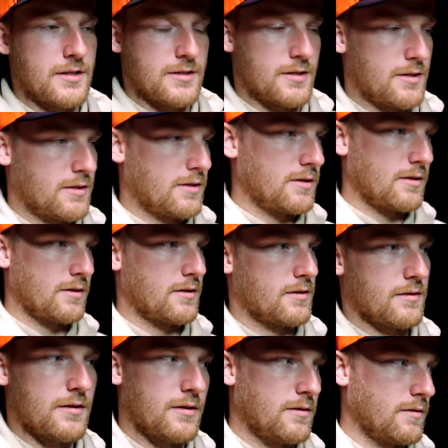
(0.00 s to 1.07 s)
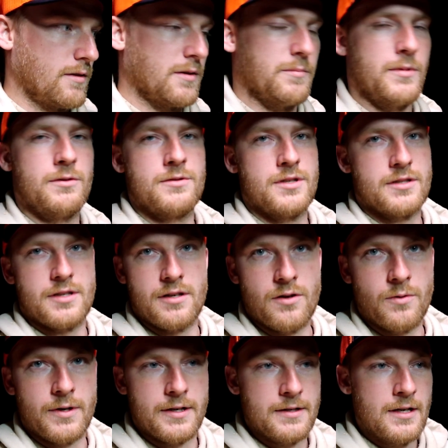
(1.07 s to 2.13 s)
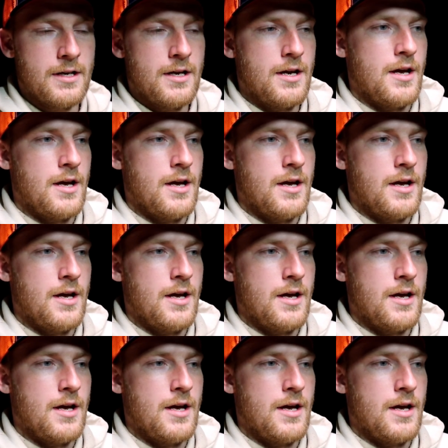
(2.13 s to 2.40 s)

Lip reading: just, limp mode's just annoying.